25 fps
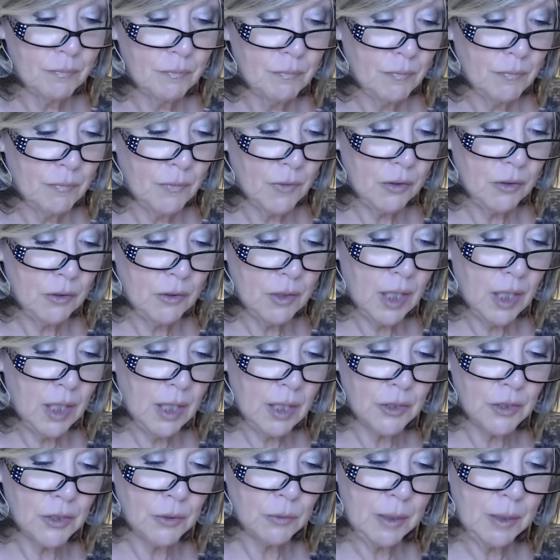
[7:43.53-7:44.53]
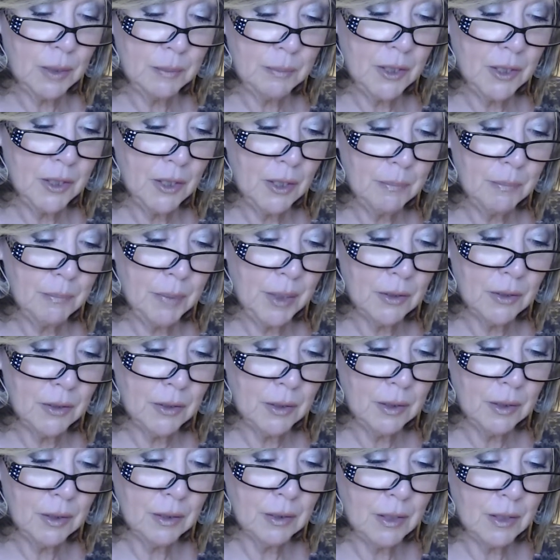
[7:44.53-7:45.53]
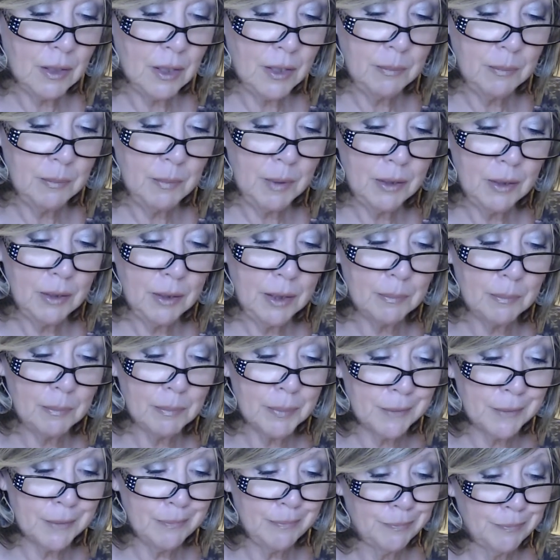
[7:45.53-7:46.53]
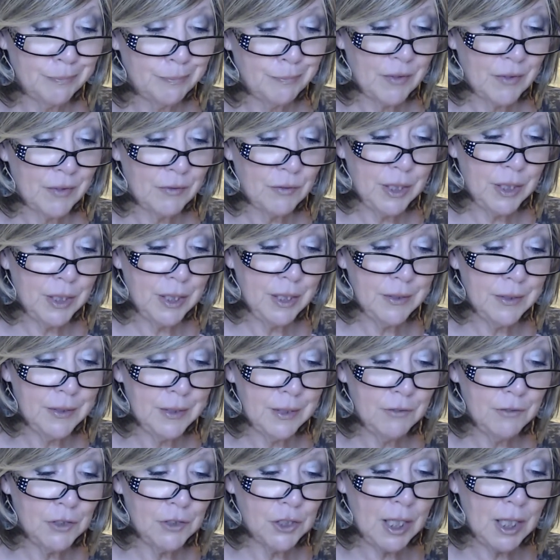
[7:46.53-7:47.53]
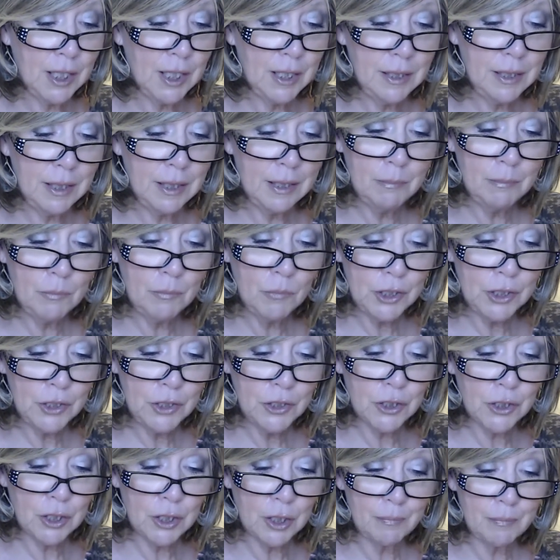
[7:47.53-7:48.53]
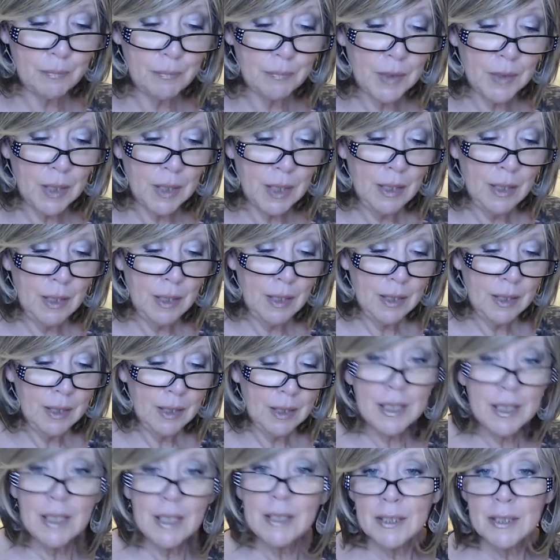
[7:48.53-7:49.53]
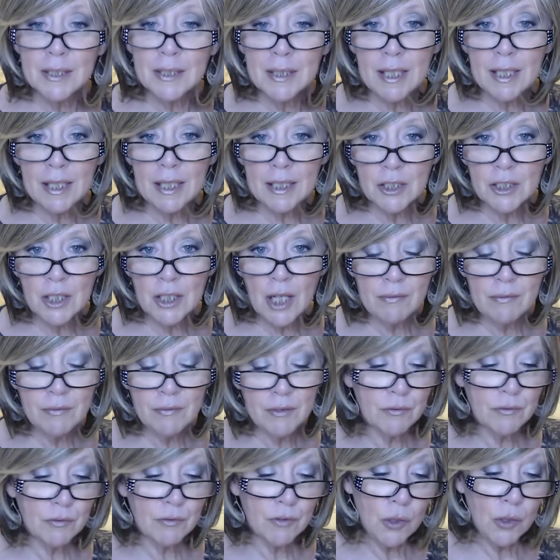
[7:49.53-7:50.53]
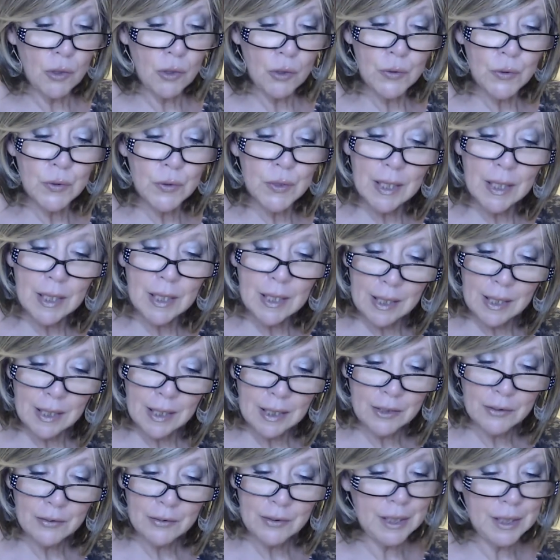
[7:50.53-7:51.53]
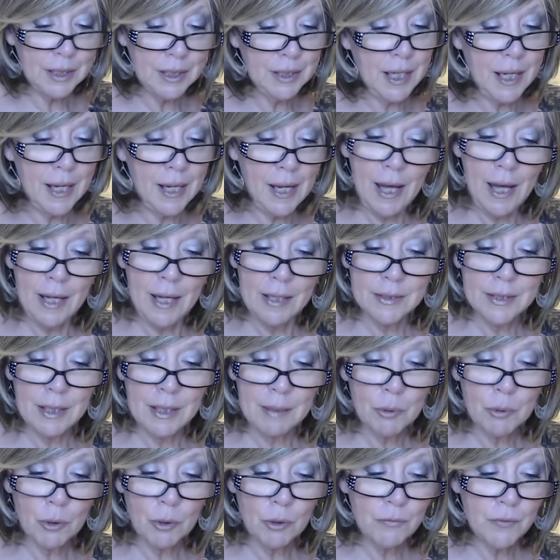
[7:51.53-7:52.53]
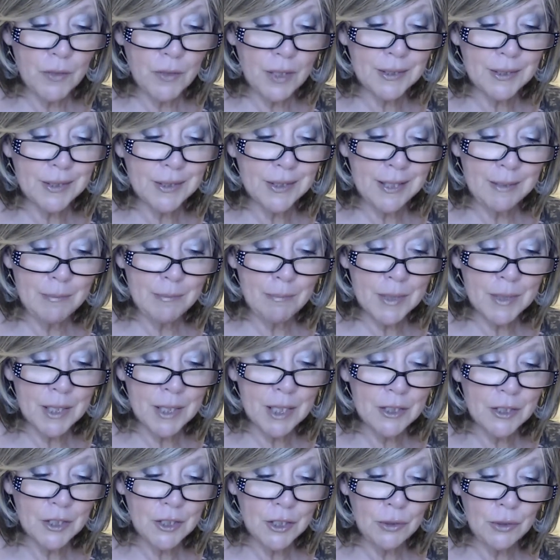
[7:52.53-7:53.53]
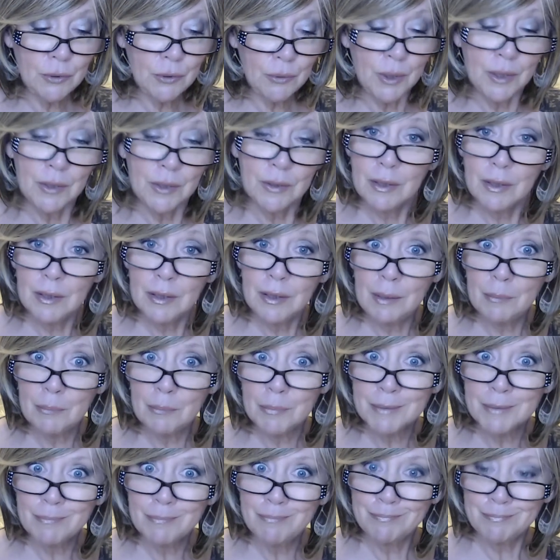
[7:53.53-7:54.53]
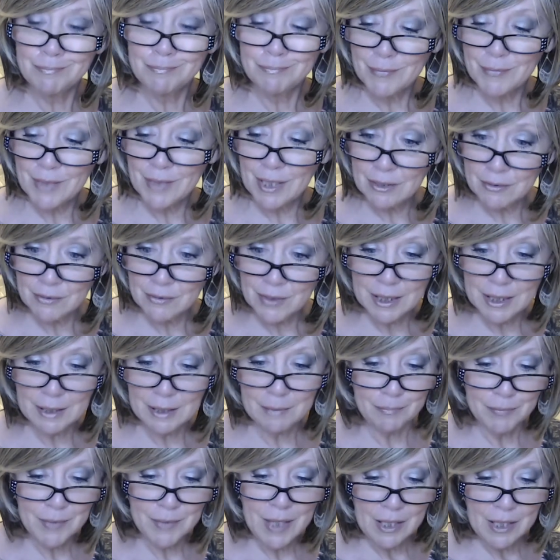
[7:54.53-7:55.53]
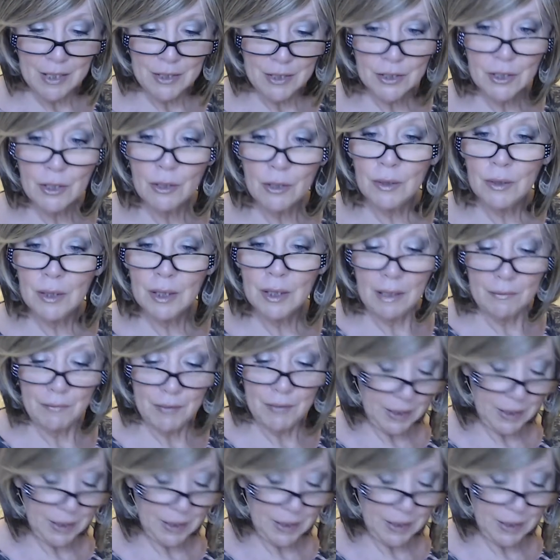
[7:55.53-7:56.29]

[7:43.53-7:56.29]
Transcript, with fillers: Okay, swipe it on bare on your bare lips for a hint of shine and moisture. It says it's got a soft rose color and it adds a perfect tint to the lips. Alrighty, so loving